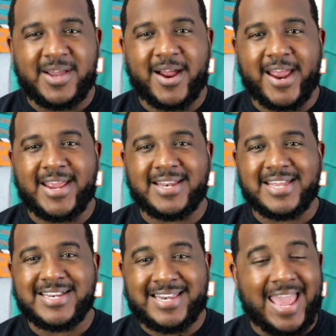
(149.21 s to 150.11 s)
All right,
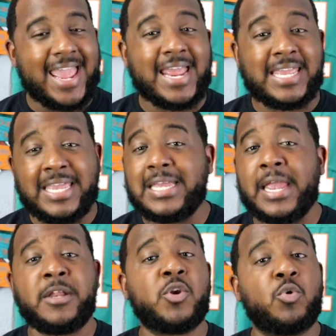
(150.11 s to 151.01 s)
that heat
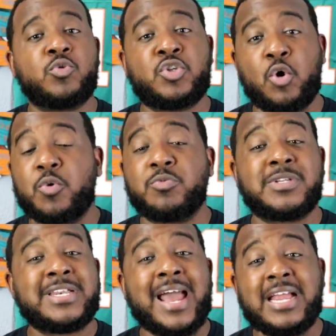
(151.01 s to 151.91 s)
ain't no joke. It
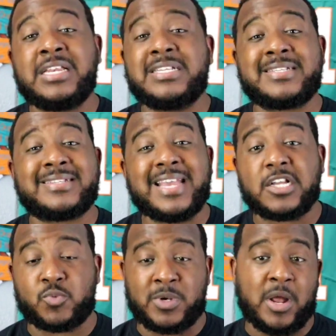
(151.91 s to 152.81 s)
was
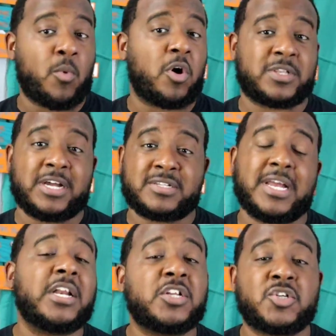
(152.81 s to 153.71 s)
96 when I walked
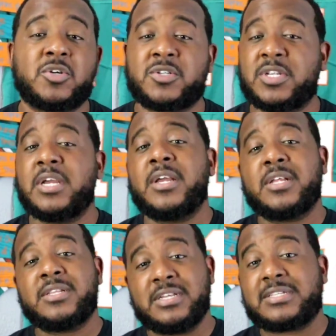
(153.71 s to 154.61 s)
outside the church
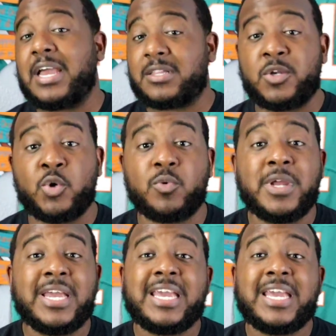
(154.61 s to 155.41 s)
this afternoon.